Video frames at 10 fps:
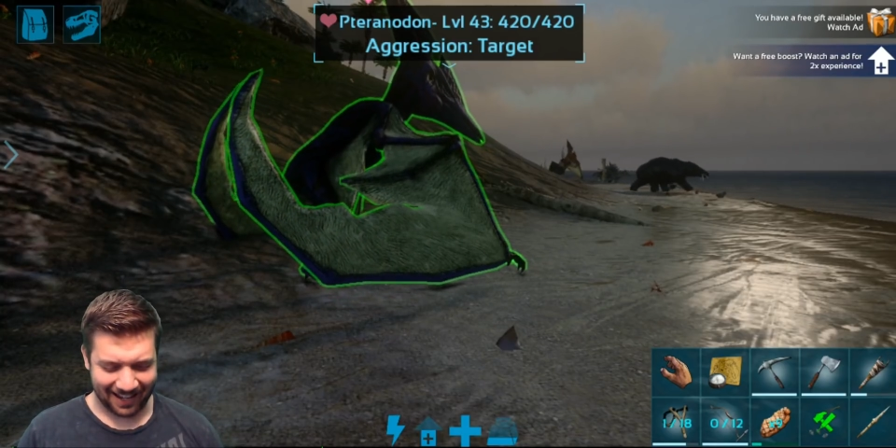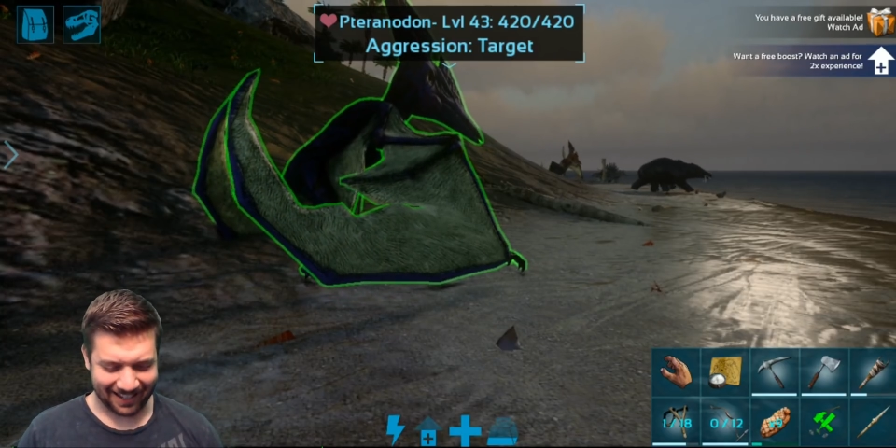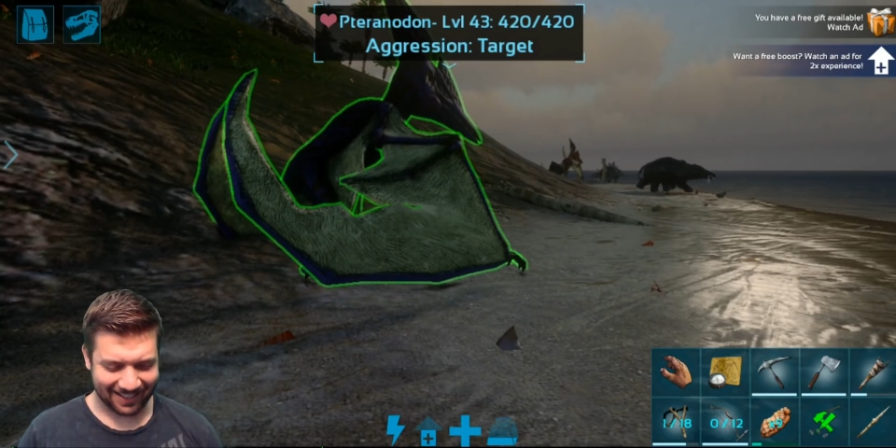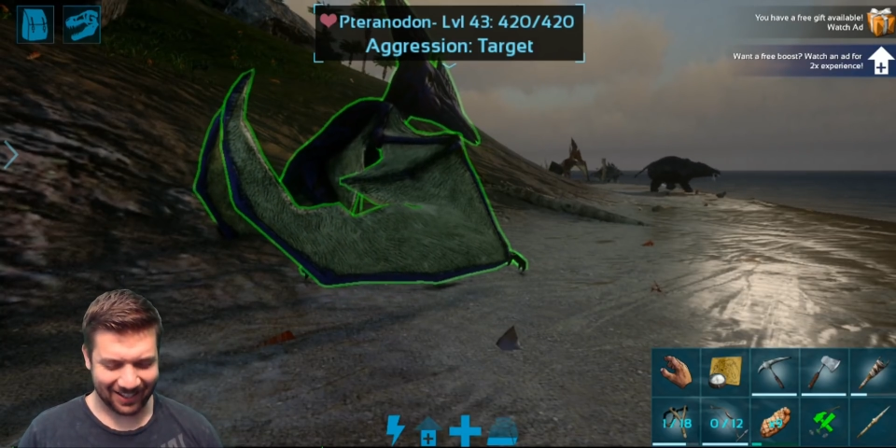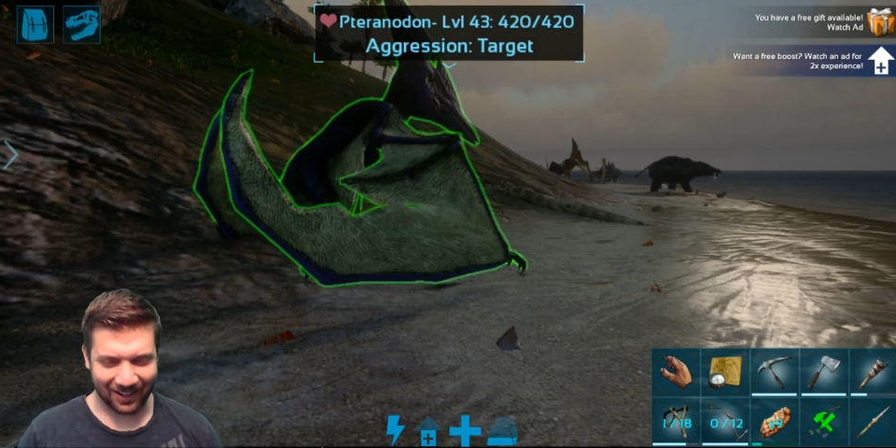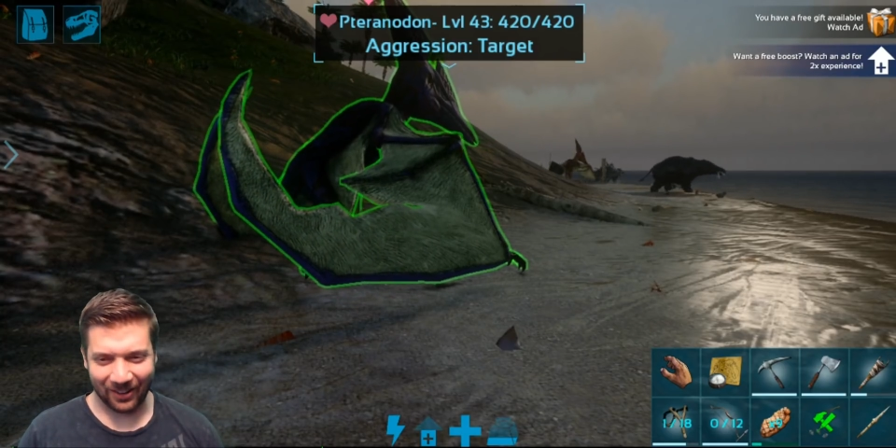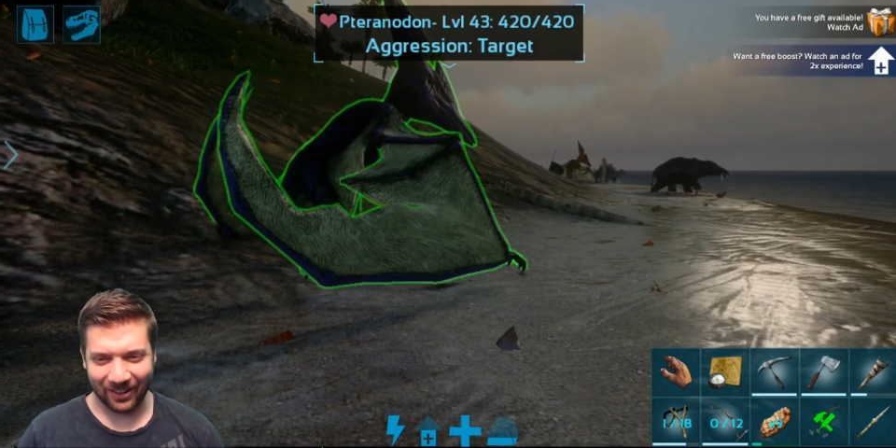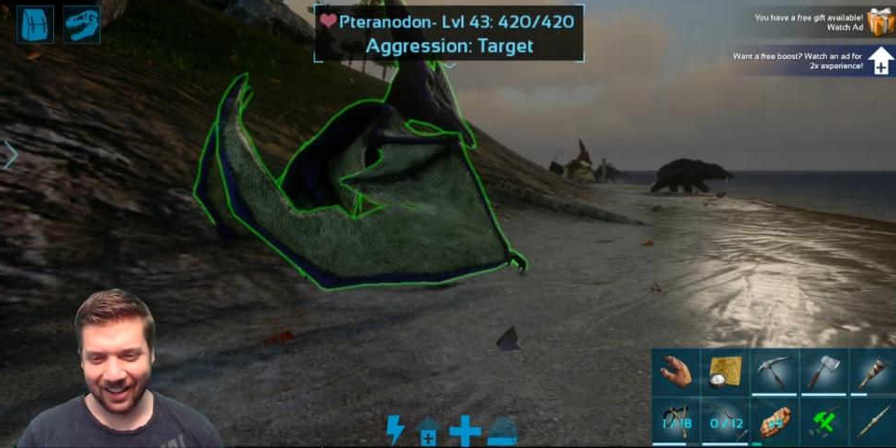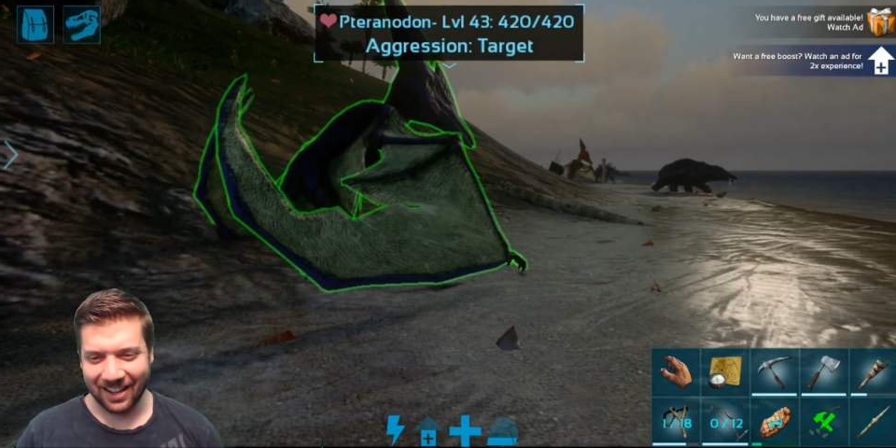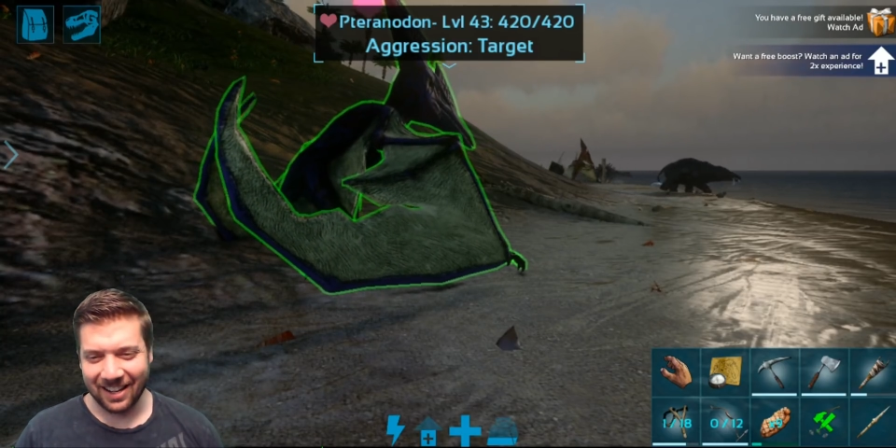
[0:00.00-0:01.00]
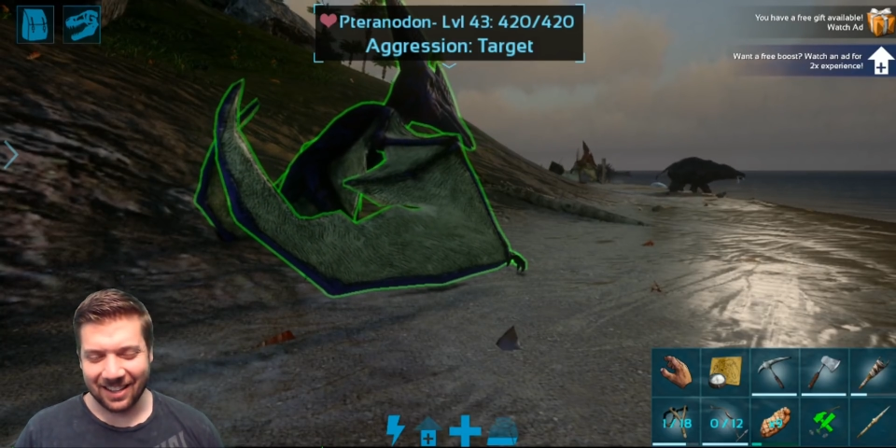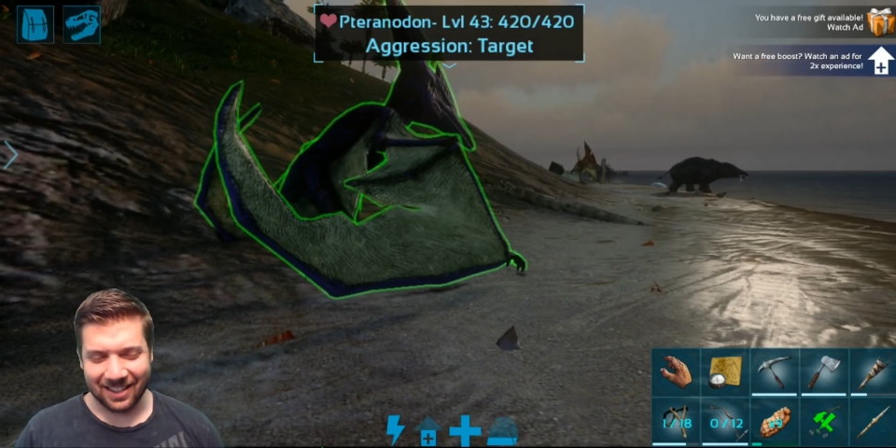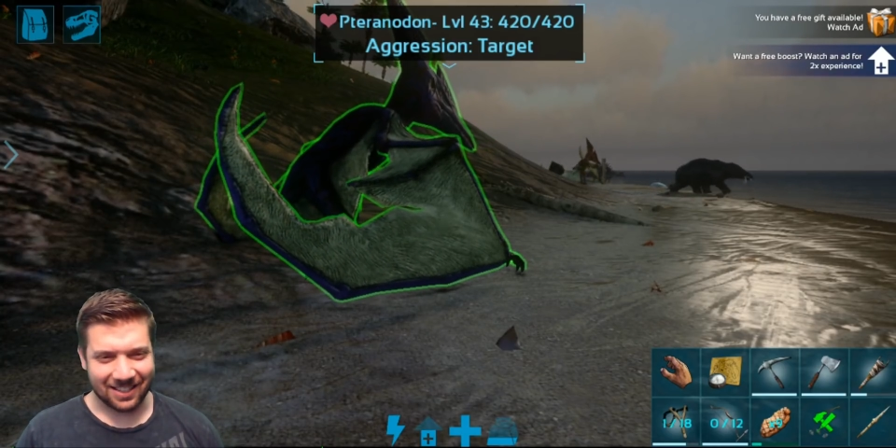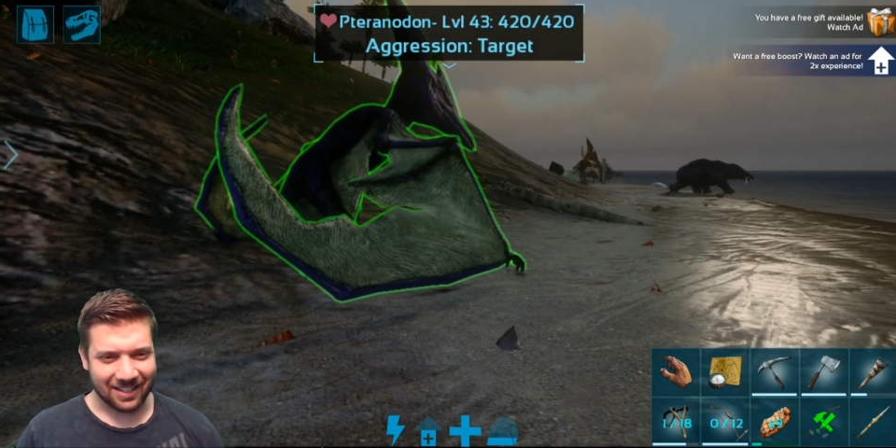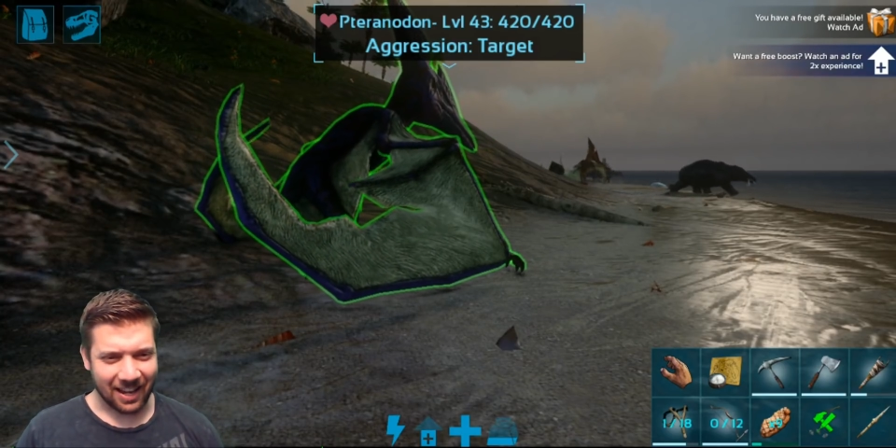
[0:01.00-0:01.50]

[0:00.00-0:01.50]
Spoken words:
So this is a